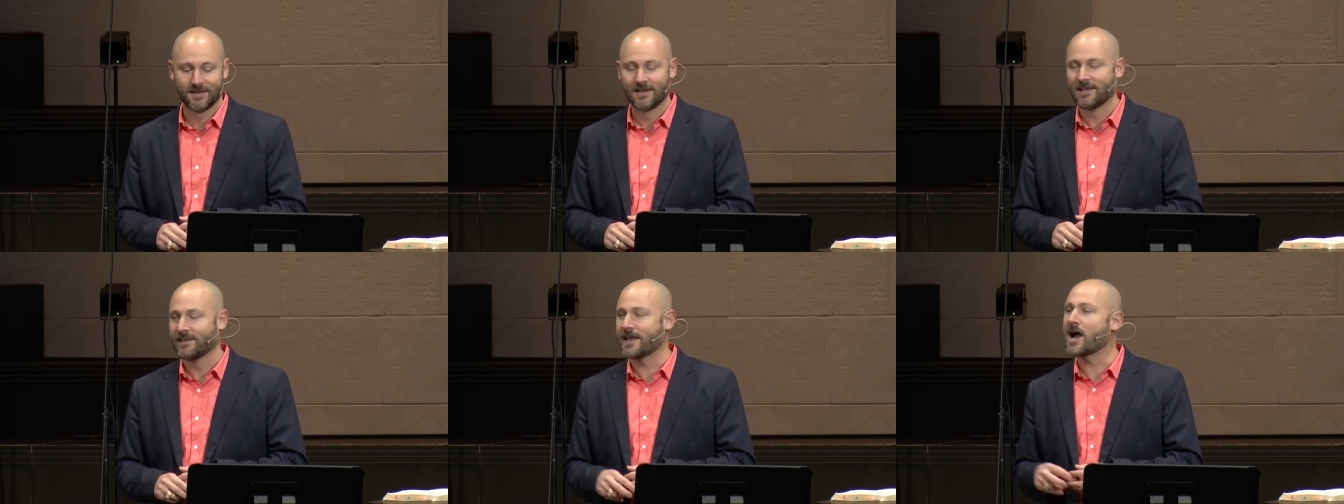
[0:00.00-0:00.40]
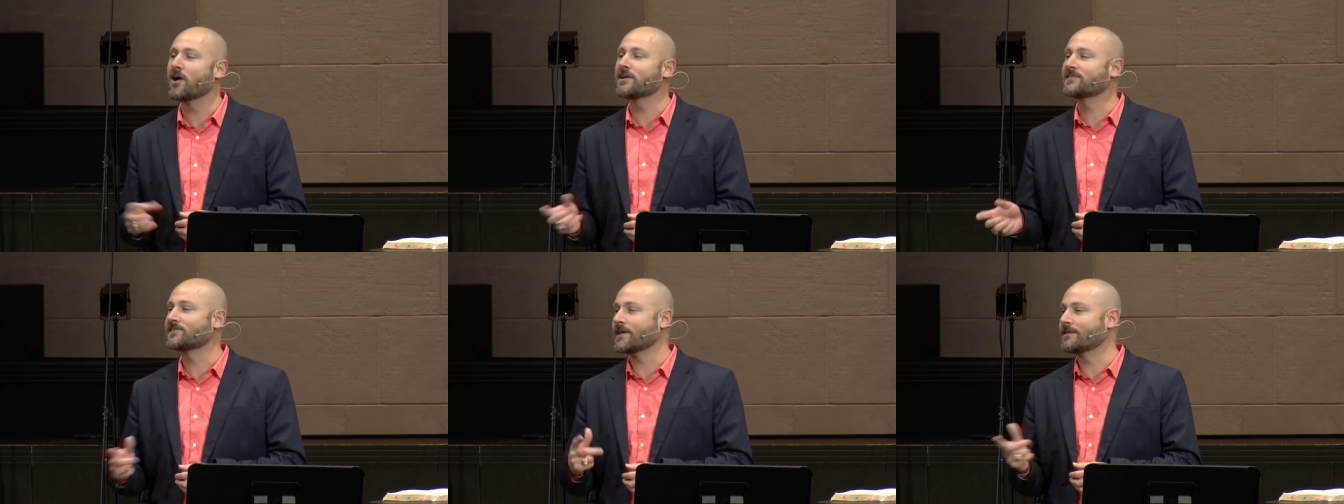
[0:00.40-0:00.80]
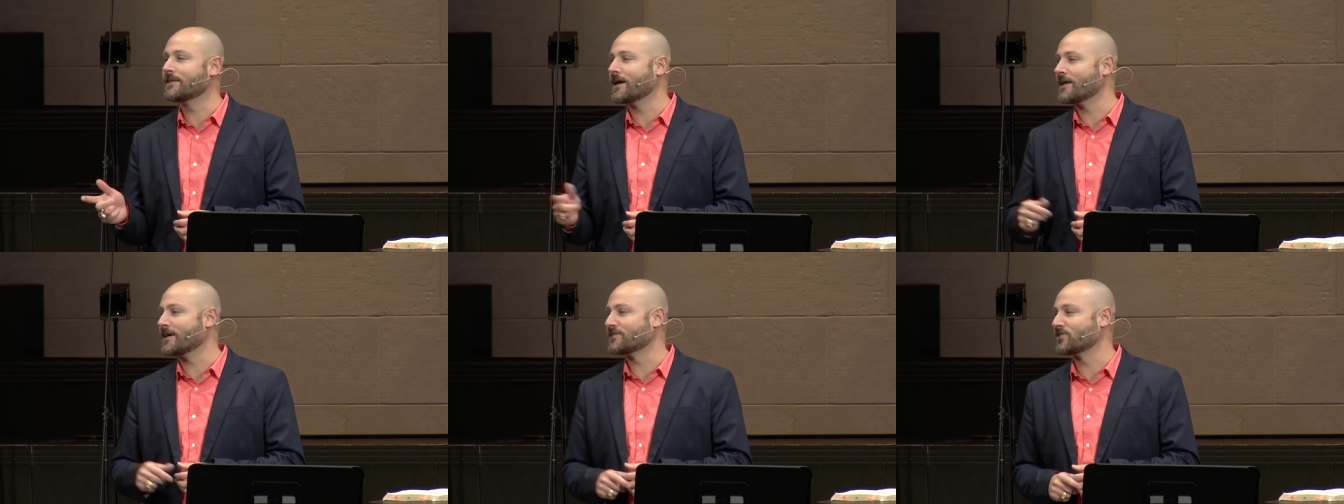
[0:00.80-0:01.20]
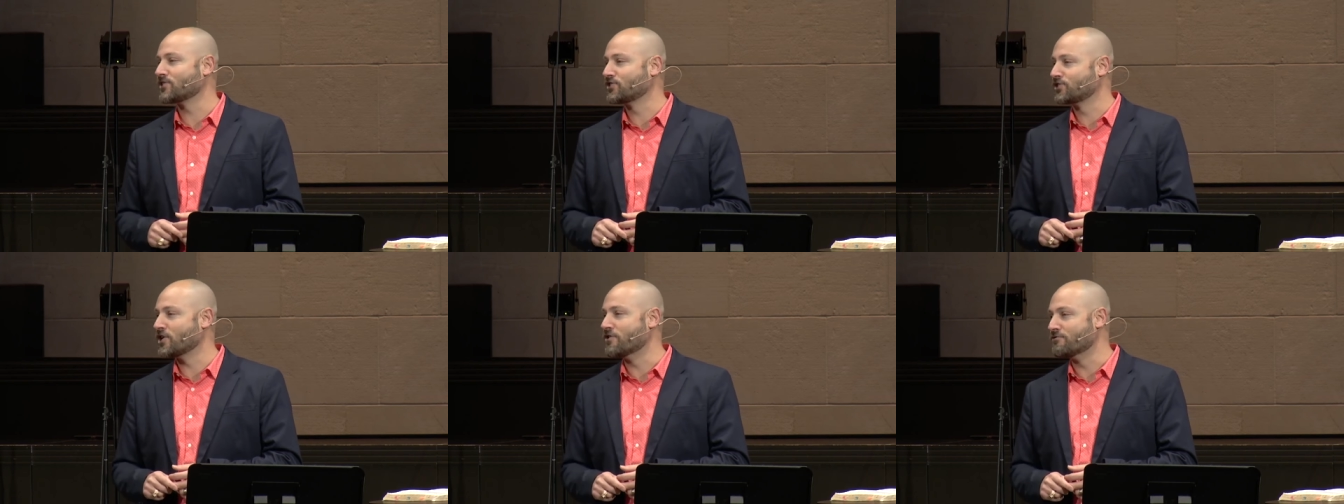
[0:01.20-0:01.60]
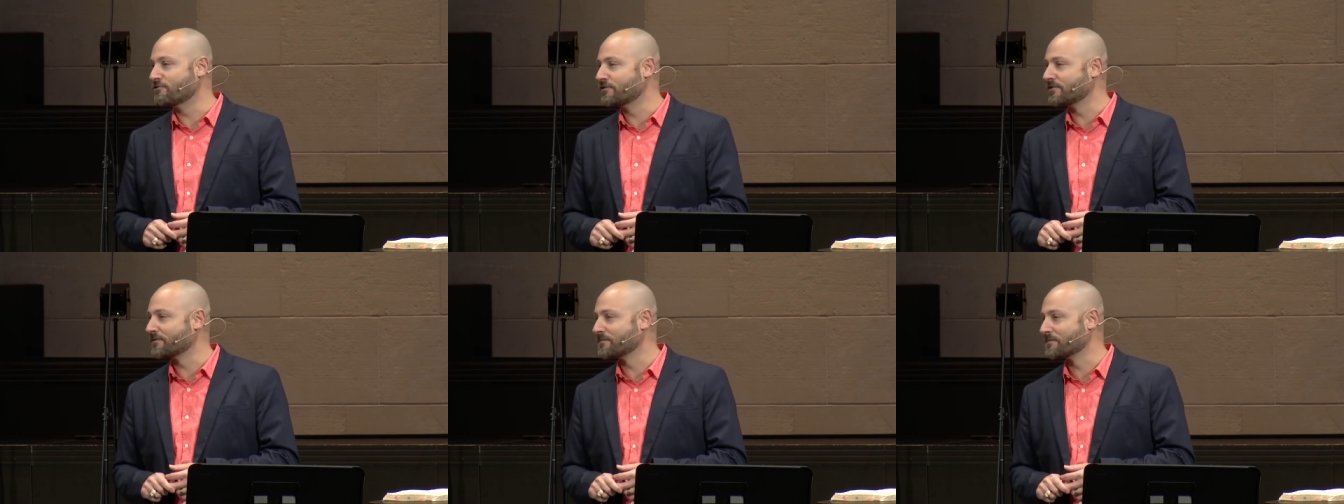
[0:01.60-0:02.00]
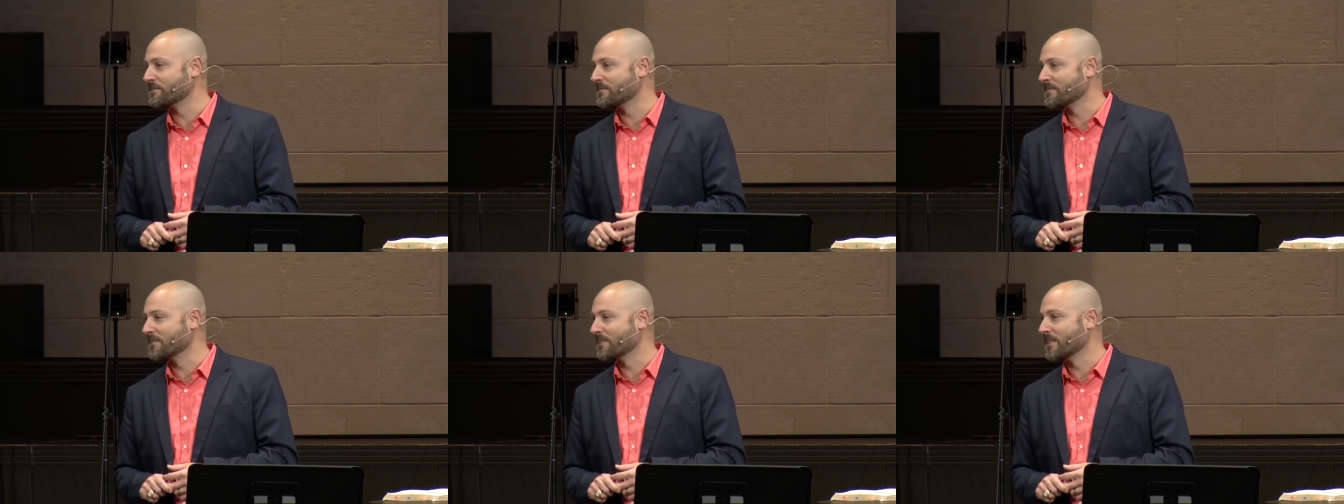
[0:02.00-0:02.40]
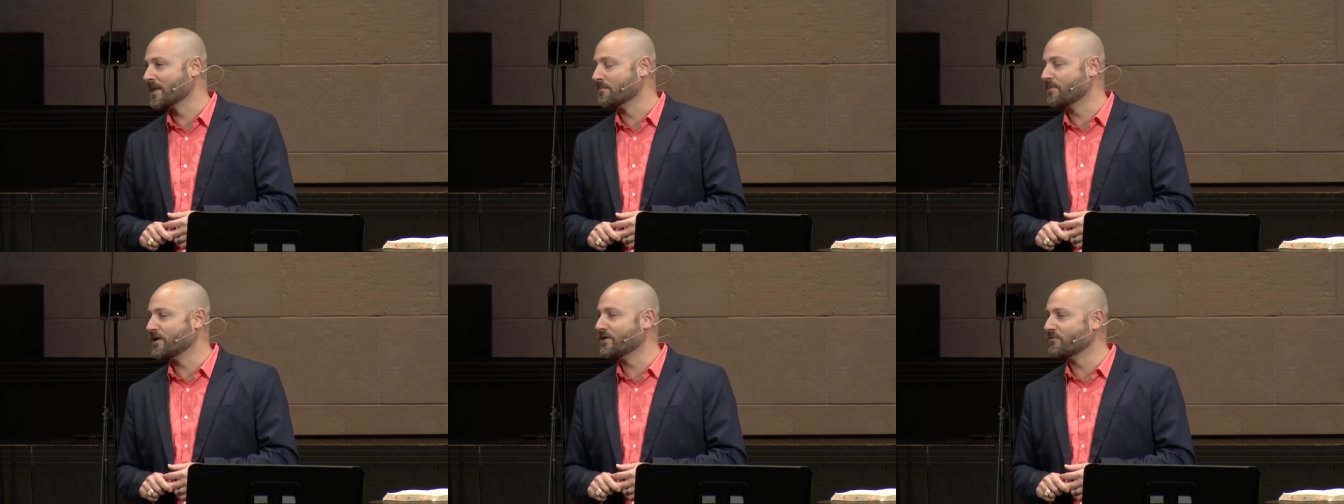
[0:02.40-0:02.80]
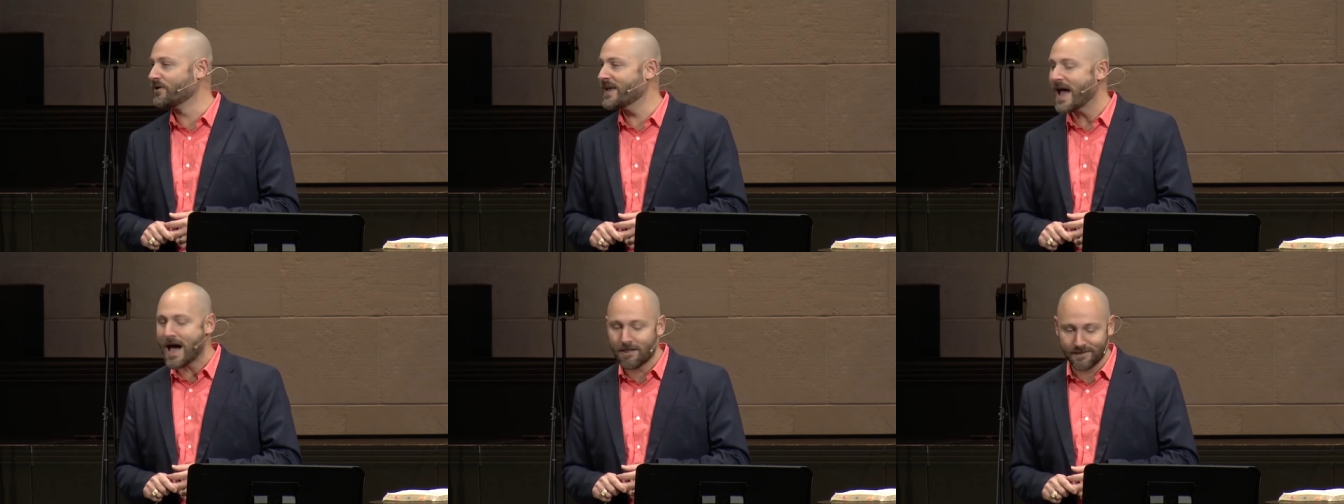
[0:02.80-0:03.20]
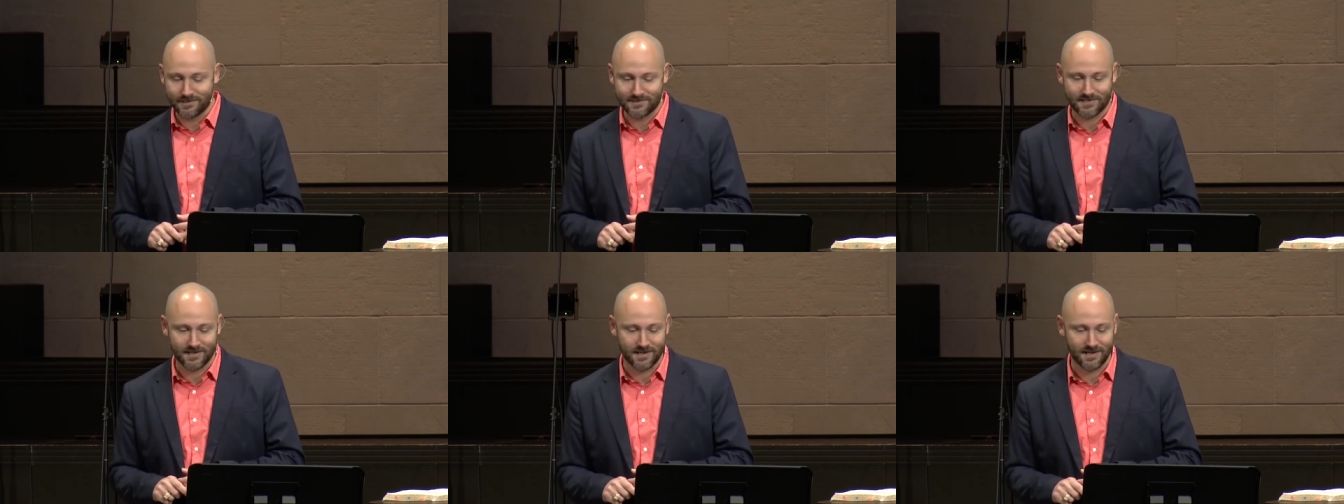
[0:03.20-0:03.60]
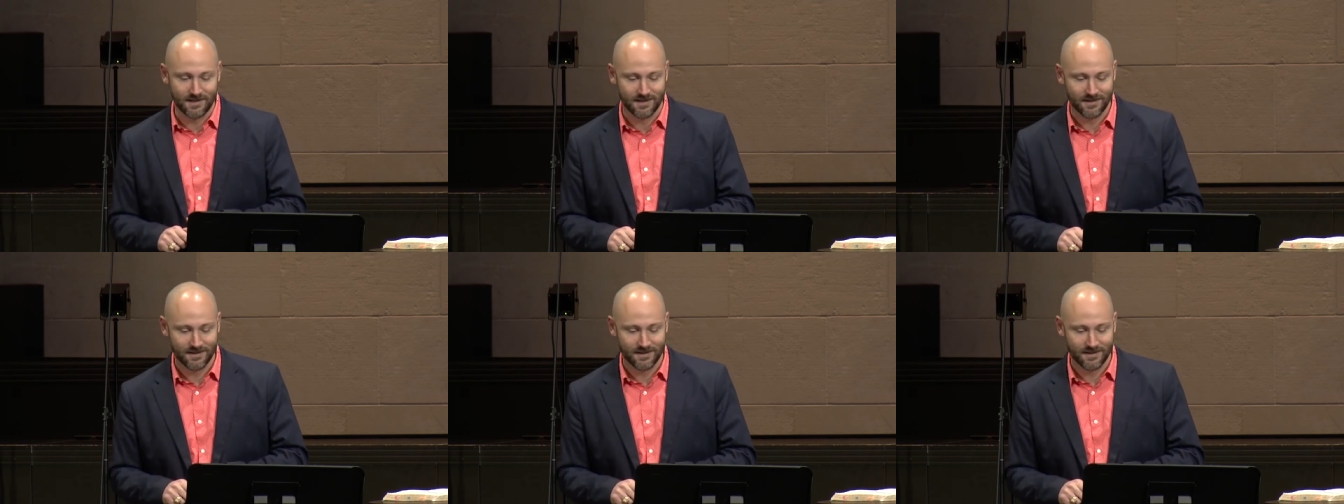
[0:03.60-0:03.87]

Now, I say that as a joke, but in reality,